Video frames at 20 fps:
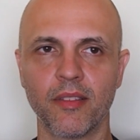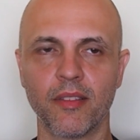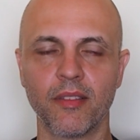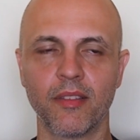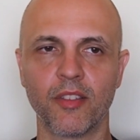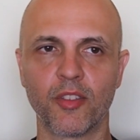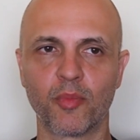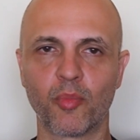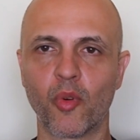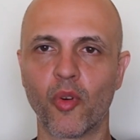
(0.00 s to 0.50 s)

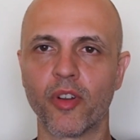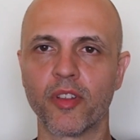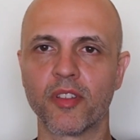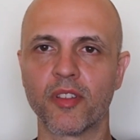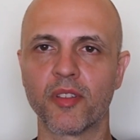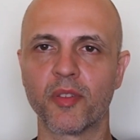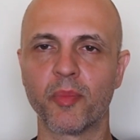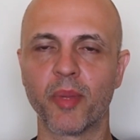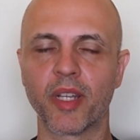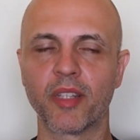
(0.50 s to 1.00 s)
this poor
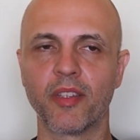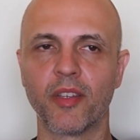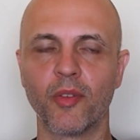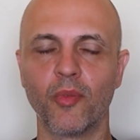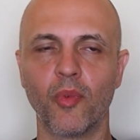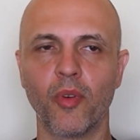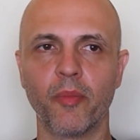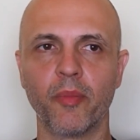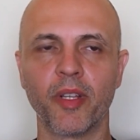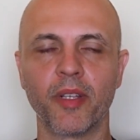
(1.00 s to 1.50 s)
unsuspecting
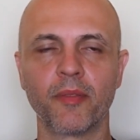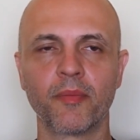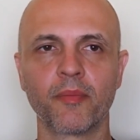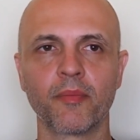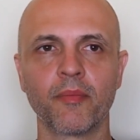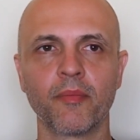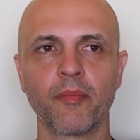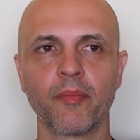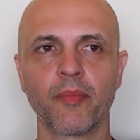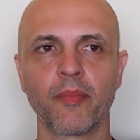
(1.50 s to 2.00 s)
woman,
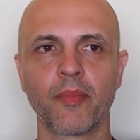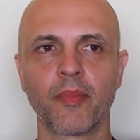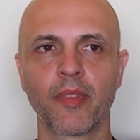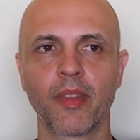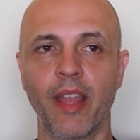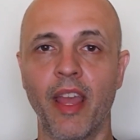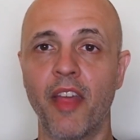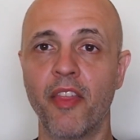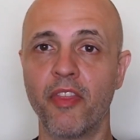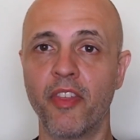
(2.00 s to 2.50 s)

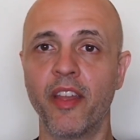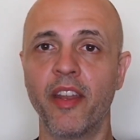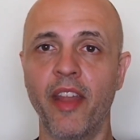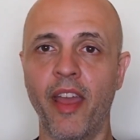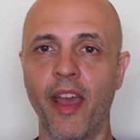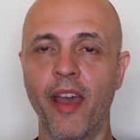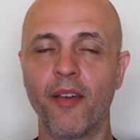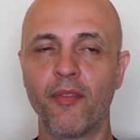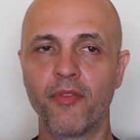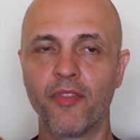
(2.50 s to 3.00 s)
and then
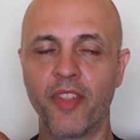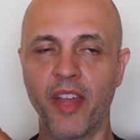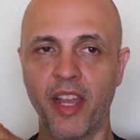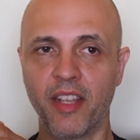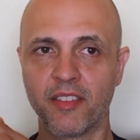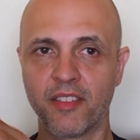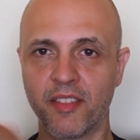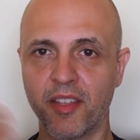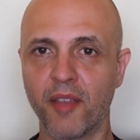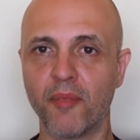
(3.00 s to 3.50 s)
have
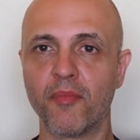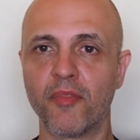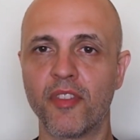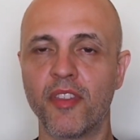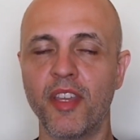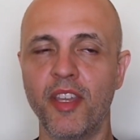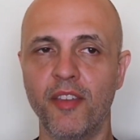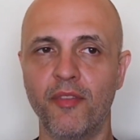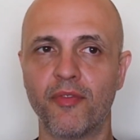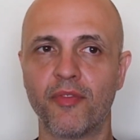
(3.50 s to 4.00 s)
that same
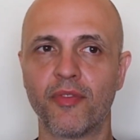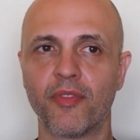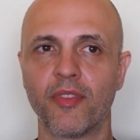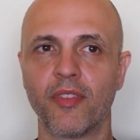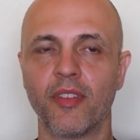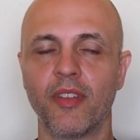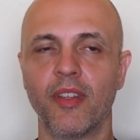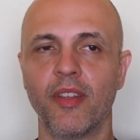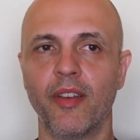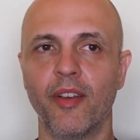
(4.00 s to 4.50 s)
thief
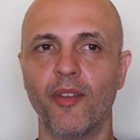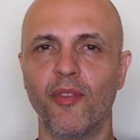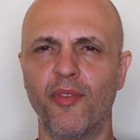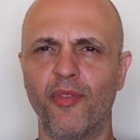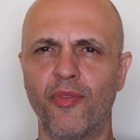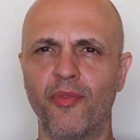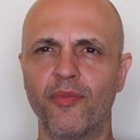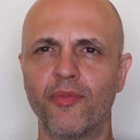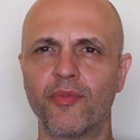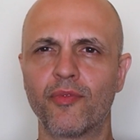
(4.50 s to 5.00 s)

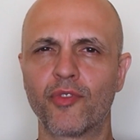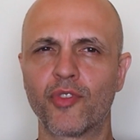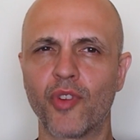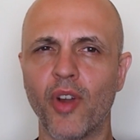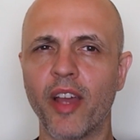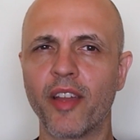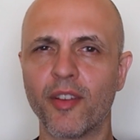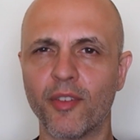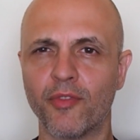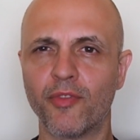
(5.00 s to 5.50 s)

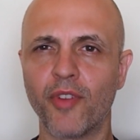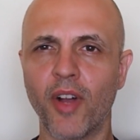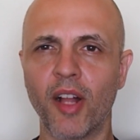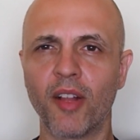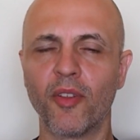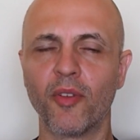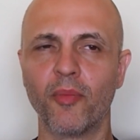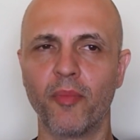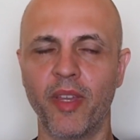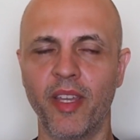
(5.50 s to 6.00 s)
try to
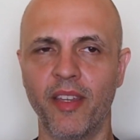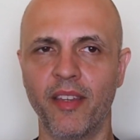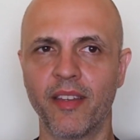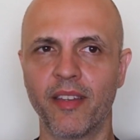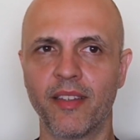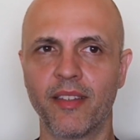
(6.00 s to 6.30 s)
follow me,